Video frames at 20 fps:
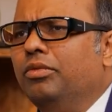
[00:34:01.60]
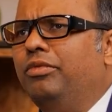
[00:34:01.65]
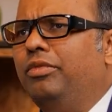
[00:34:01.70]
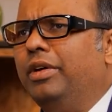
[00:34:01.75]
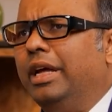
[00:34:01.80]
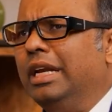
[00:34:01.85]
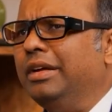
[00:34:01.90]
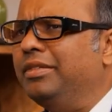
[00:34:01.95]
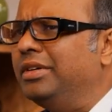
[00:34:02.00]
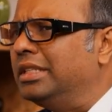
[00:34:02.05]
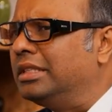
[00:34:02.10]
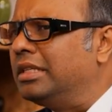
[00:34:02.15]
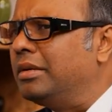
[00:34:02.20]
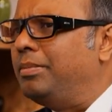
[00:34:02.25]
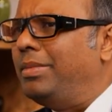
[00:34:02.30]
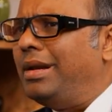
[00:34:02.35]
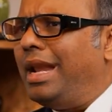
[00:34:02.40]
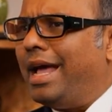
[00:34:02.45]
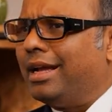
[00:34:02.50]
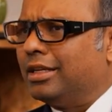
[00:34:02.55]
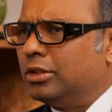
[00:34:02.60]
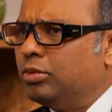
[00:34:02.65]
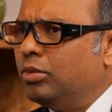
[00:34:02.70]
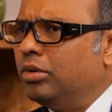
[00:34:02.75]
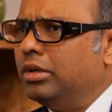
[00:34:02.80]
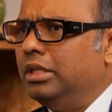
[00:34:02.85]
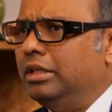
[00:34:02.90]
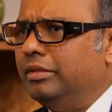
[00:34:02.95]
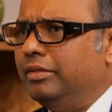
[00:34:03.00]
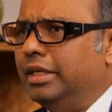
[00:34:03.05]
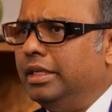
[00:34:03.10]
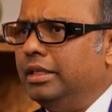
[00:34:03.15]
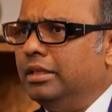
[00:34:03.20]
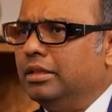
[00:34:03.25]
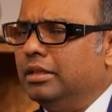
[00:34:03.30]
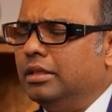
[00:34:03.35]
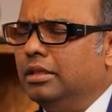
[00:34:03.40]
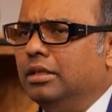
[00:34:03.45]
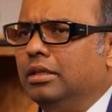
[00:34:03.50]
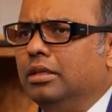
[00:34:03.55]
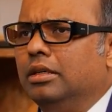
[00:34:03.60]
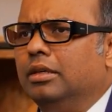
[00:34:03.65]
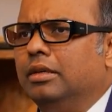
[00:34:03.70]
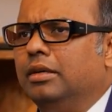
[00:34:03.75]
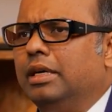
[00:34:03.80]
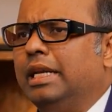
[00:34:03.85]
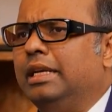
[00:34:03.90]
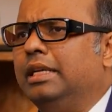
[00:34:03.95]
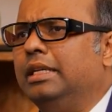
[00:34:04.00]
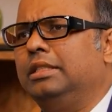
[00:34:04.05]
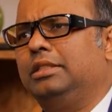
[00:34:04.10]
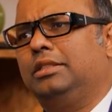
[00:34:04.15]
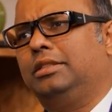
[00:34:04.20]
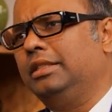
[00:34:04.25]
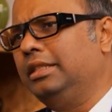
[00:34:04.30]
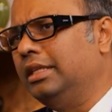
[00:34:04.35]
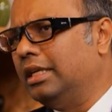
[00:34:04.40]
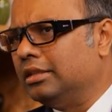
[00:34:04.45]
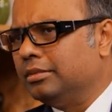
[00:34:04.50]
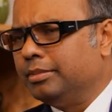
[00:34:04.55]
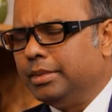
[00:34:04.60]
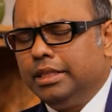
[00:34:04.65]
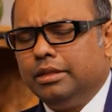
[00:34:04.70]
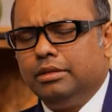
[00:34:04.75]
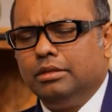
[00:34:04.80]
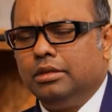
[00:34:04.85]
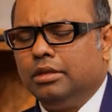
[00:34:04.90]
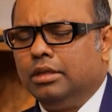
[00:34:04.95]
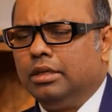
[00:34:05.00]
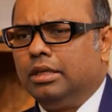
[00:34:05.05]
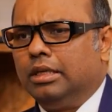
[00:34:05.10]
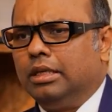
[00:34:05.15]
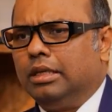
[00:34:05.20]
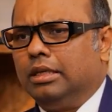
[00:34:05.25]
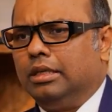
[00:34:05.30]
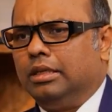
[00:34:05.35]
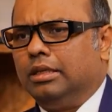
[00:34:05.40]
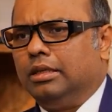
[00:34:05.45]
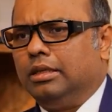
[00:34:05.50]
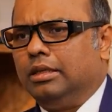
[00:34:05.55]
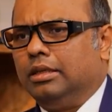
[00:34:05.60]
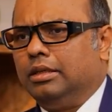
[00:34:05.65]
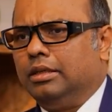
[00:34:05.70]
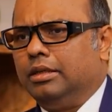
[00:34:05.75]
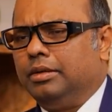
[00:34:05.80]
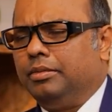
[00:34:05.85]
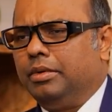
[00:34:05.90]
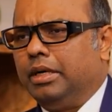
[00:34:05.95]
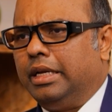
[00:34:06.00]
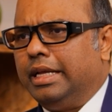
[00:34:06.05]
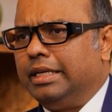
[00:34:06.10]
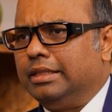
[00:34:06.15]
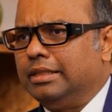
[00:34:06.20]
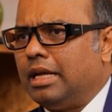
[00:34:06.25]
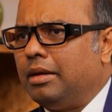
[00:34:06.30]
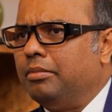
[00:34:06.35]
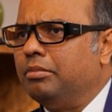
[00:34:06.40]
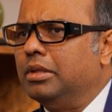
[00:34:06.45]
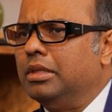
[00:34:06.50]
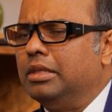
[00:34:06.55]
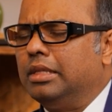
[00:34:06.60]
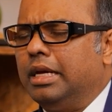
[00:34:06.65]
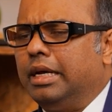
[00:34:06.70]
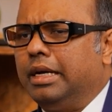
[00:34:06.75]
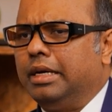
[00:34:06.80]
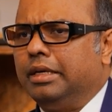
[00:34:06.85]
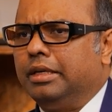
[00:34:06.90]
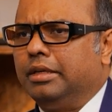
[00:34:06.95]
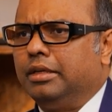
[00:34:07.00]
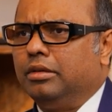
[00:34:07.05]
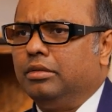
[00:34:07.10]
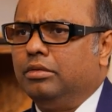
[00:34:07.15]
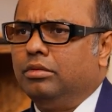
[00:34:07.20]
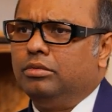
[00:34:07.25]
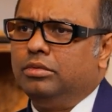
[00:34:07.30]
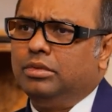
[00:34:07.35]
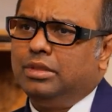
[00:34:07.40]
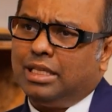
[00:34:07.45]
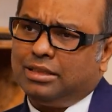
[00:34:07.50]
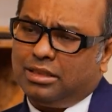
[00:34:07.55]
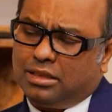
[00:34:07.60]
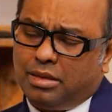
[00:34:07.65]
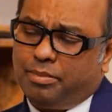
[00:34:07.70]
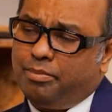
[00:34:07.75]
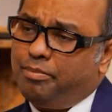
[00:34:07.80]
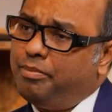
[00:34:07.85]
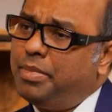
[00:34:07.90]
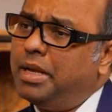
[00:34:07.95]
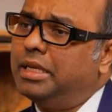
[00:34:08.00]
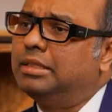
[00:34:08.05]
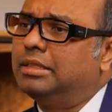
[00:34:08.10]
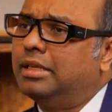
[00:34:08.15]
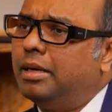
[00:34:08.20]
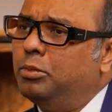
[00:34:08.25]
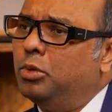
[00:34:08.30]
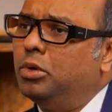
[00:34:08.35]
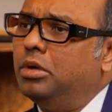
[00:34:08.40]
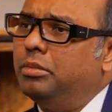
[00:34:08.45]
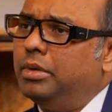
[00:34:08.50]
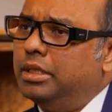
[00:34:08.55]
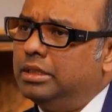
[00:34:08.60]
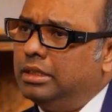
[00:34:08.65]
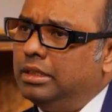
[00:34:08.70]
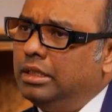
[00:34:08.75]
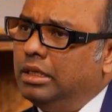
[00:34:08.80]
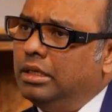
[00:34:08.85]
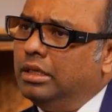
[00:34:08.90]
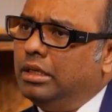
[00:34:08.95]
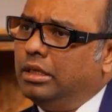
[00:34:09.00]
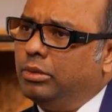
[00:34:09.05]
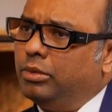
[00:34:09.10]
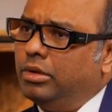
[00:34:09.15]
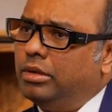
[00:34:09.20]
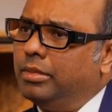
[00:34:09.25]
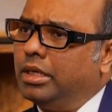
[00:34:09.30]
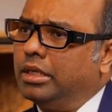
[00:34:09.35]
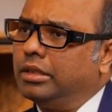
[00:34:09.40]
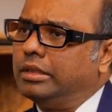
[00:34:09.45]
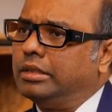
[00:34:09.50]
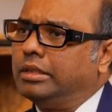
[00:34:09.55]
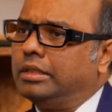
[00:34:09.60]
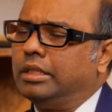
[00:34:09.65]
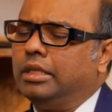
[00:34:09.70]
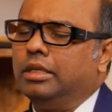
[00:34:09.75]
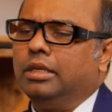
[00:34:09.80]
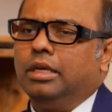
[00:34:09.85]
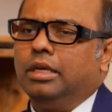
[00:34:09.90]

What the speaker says: whenever there's a black swan event, and history has been an example that's the best time to invest in Indian equity markets.